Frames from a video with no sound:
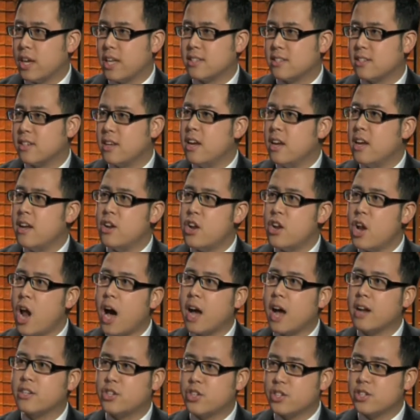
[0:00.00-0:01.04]
It's
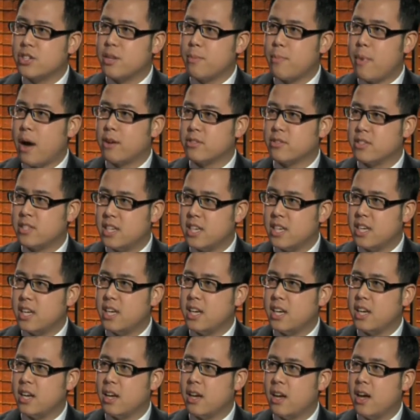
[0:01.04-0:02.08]
not just about
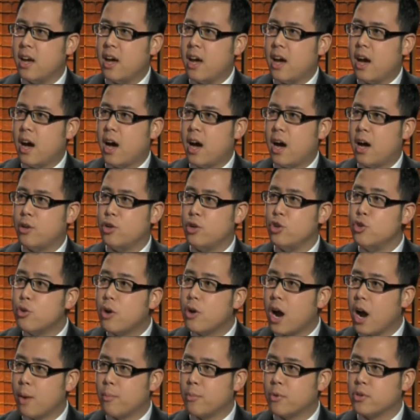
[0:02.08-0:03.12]
seeing
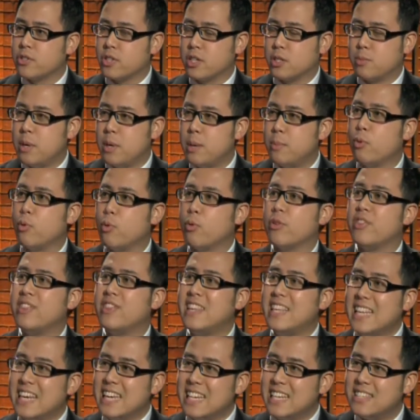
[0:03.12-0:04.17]
newcomers as people with
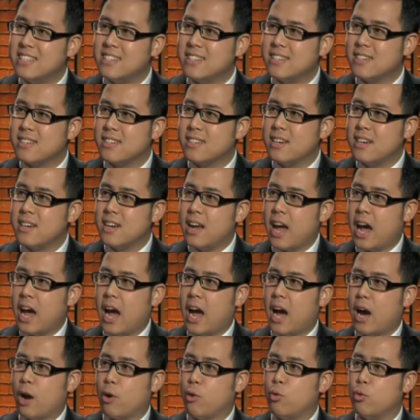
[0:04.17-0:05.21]
needs
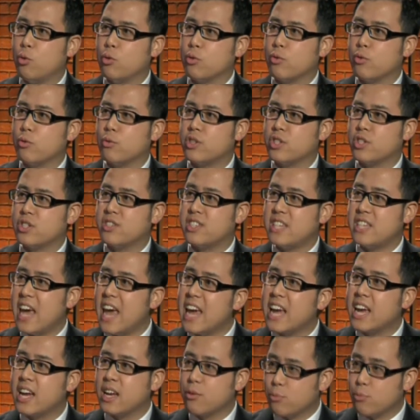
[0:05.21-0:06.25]
who will just
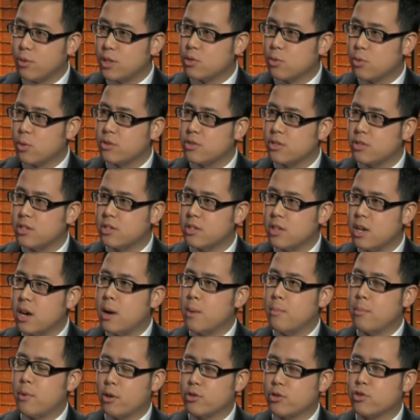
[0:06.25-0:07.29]
take resources,
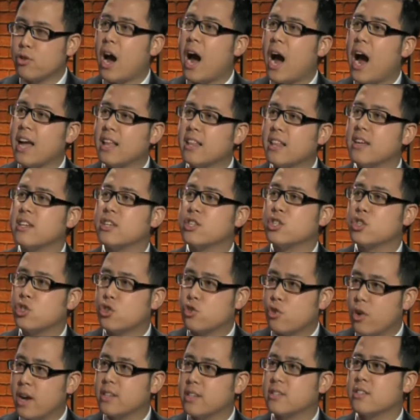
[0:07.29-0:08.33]
but also highlighting
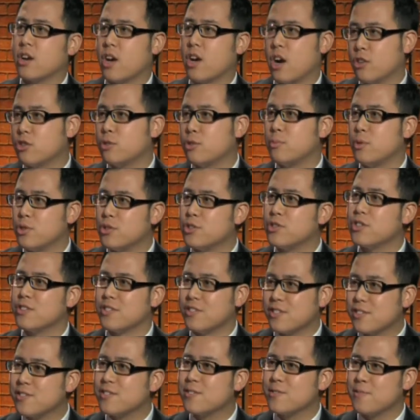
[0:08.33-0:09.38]
strengths and contributions.